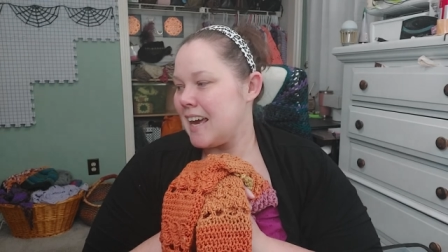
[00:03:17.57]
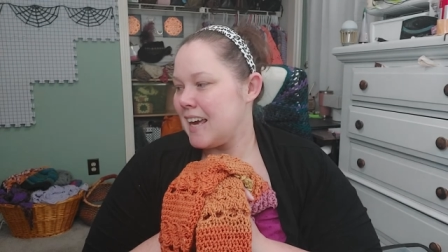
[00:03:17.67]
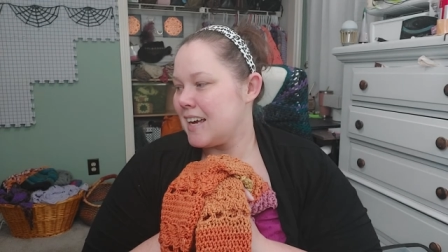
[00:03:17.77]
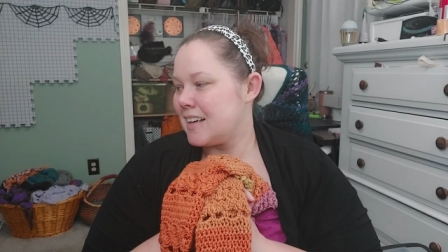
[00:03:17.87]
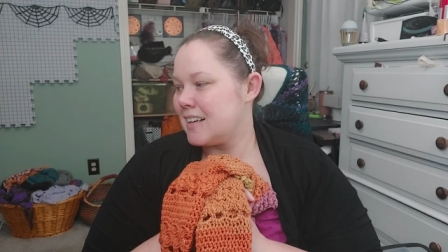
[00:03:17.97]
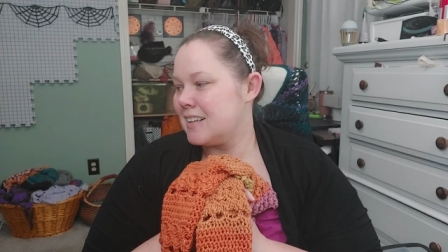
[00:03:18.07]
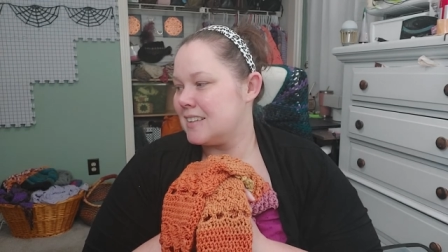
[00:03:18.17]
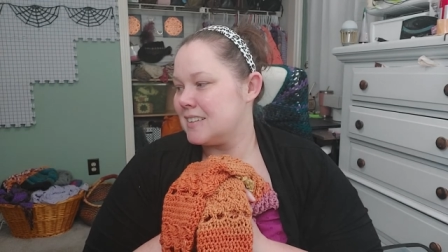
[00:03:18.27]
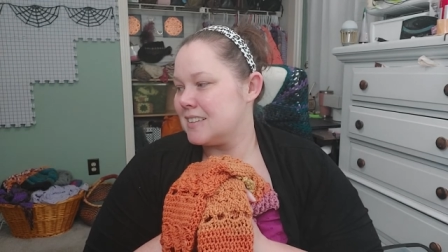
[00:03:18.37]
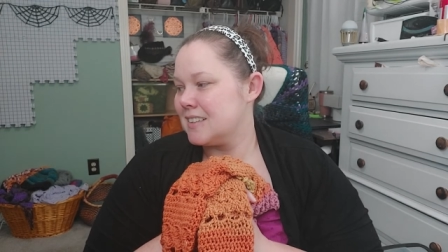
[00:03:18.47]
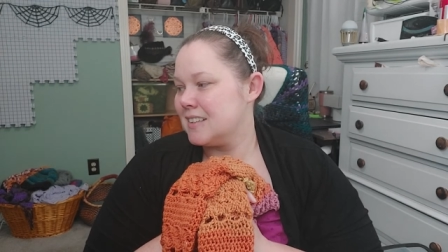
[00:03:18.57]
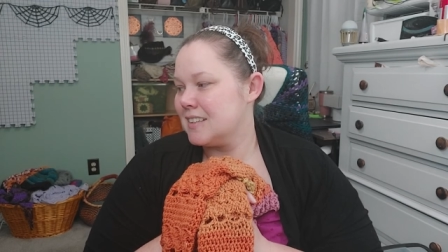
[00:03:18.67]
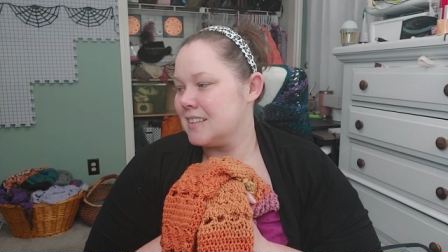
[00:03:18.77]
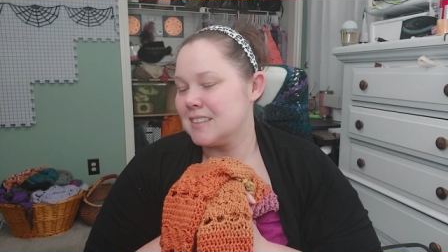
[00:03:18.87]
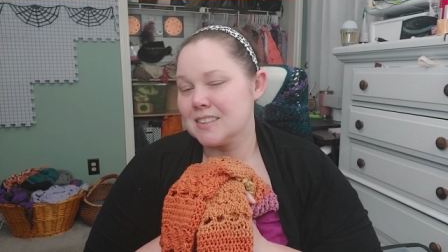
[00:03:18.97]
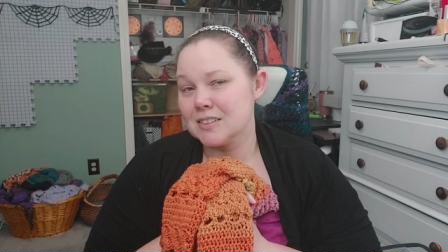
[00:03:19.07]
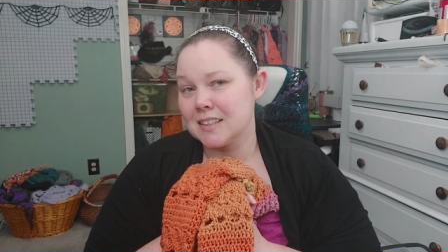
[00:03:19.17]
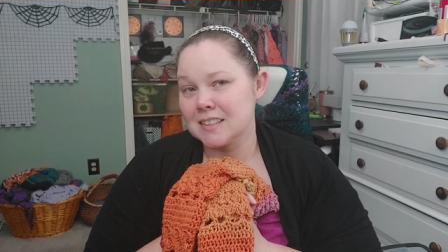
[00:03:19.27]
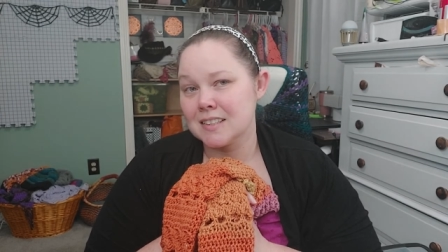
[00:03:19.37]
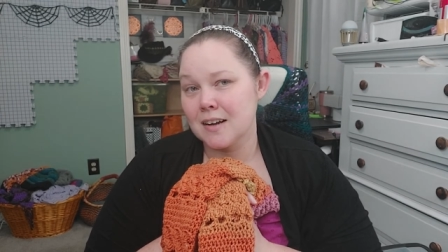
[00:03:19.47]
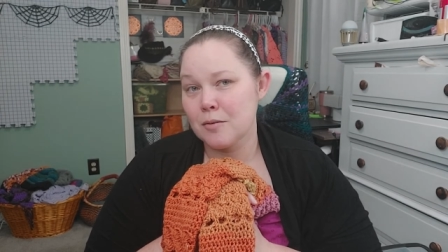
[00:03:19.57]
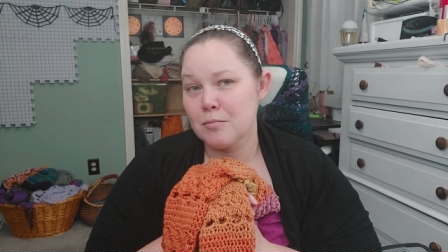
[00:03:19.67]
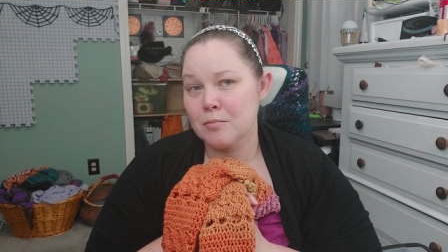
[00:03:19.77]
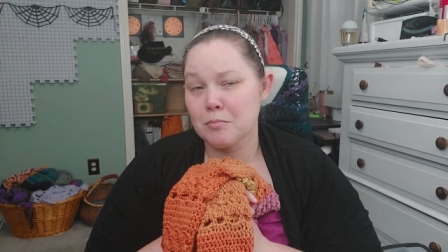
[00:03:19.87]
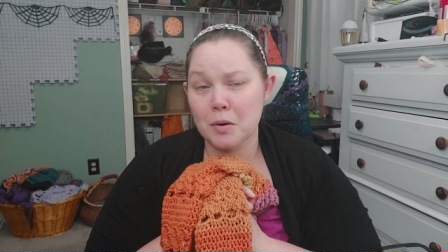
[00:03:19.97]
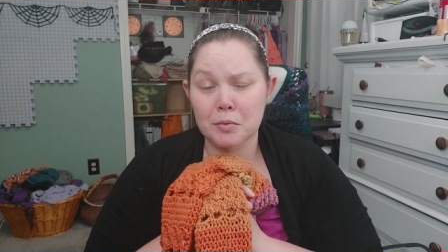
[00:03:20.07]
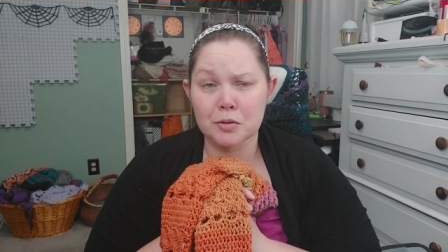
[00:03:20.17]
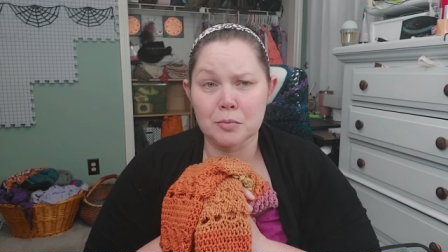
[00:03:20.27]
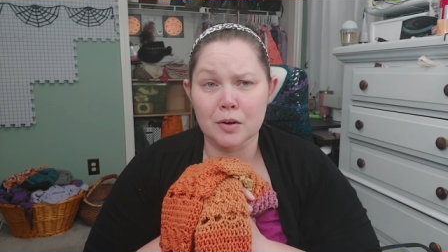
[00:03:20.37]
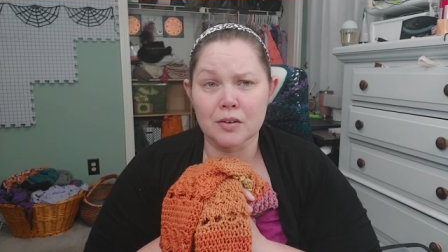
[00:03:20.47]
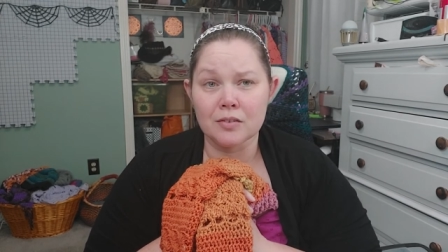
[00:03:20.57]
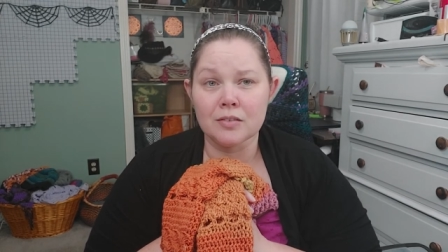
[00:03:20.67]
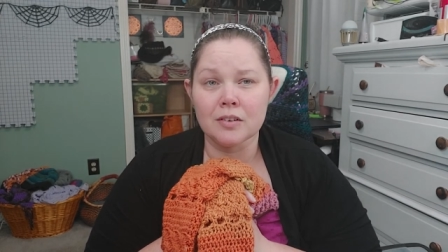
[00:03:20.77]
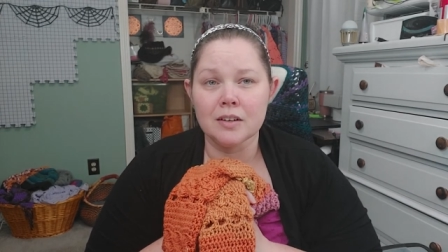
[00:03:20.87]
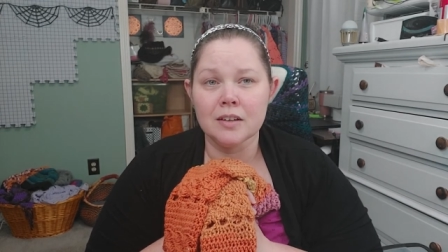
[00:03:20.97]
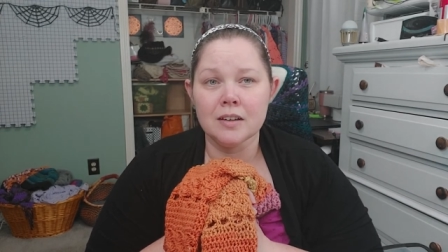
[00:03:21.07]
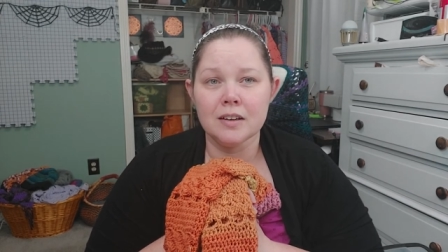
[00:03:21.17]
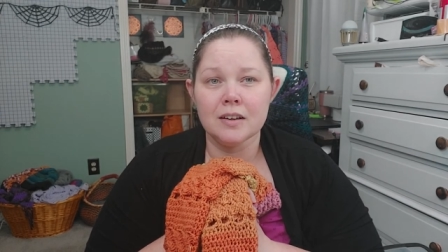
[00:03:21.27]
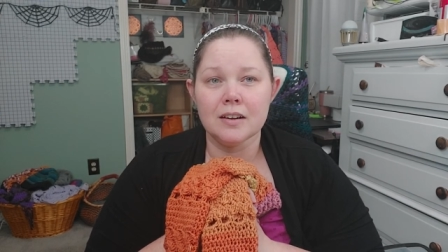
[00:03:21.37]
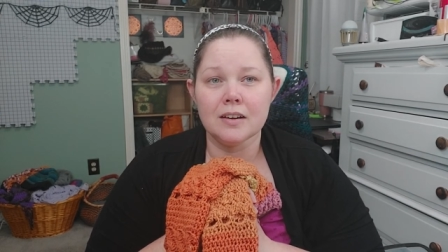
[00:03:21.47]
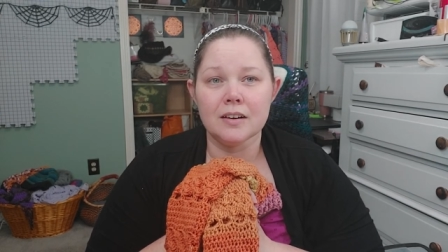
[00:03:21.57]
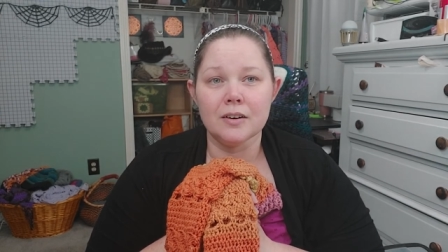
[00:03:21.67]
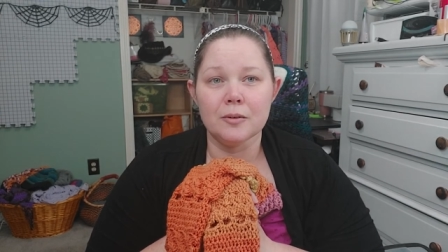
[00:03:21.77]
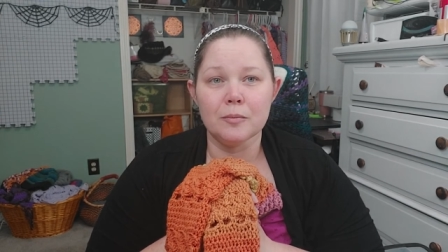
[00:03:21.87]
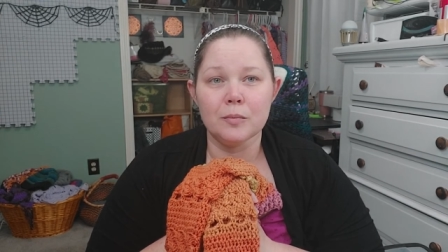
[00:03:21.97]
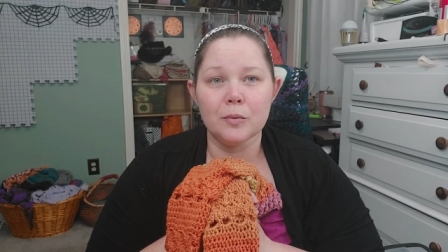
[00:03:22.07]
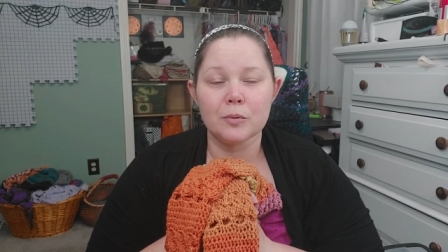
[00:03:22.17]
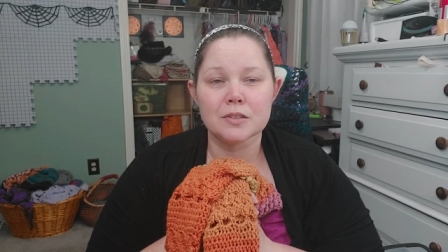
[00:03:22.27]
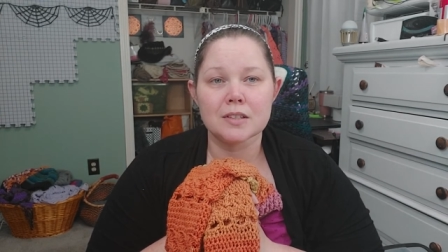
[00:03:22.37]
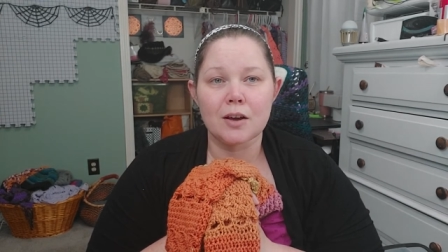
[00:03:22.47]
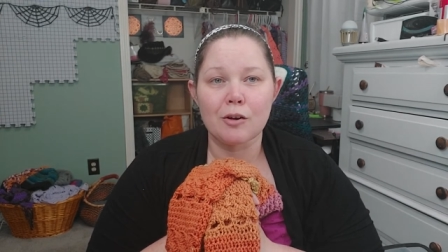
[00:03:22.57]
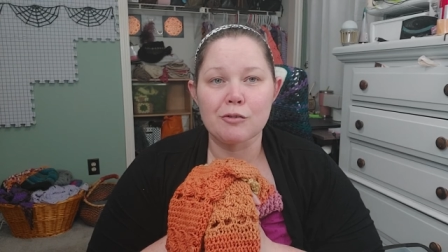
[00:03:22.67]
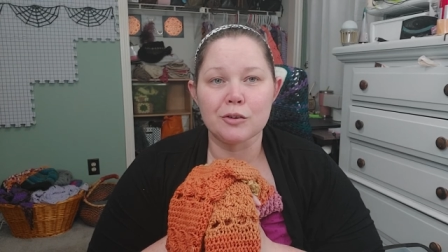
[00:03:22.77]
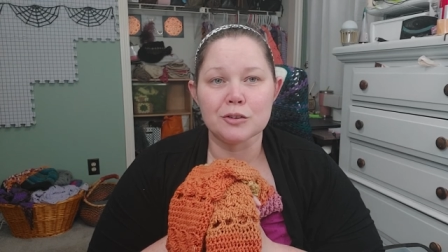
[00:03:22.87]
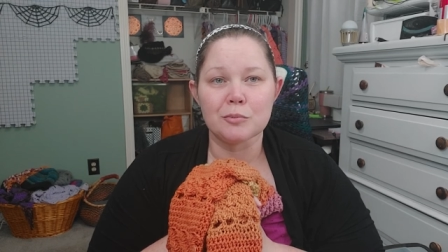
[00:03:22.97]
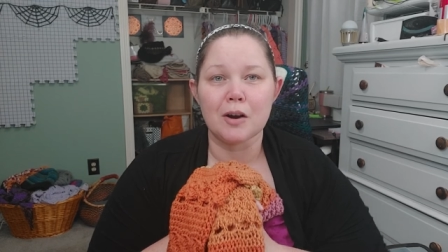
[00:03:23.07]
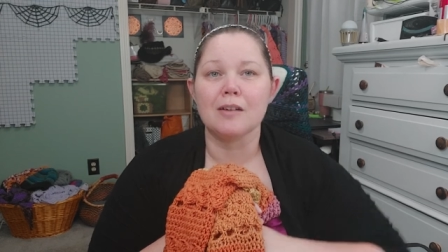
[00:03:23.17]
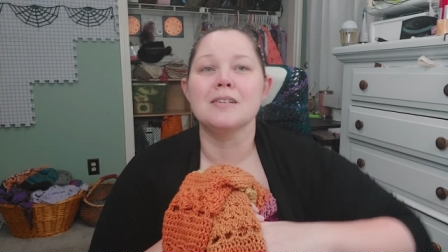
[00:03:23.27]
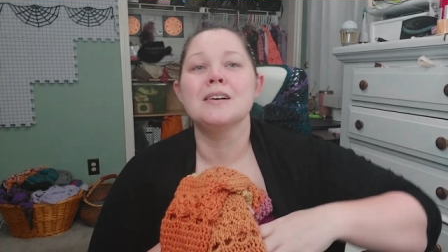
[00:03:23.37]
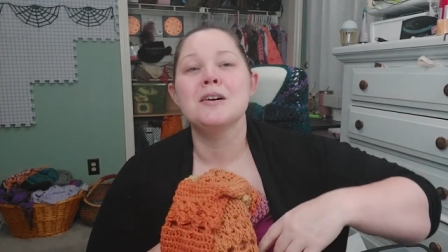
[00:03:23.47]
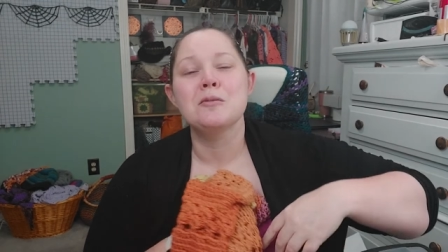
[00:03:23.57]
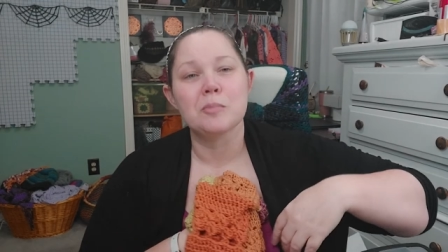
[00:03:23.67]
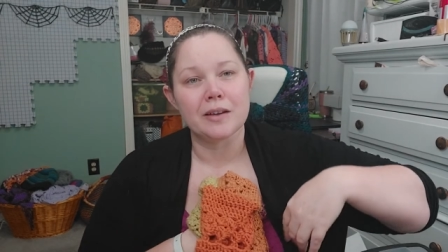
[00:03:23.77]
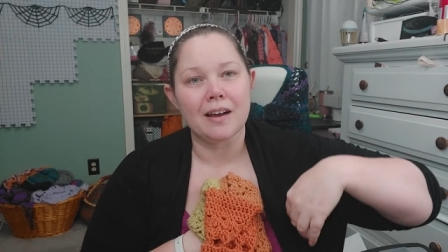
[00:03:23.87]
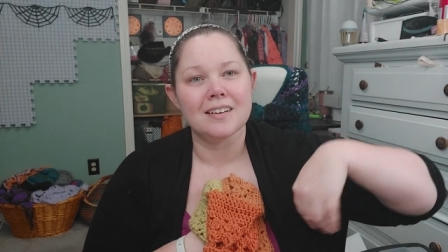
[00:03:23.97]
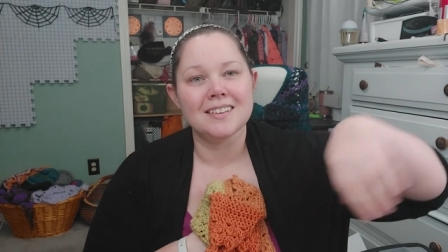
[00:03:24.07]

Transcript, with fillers: And until next time, maybe tomorrow, um, we'll see how I feel tomorrow. But yeah.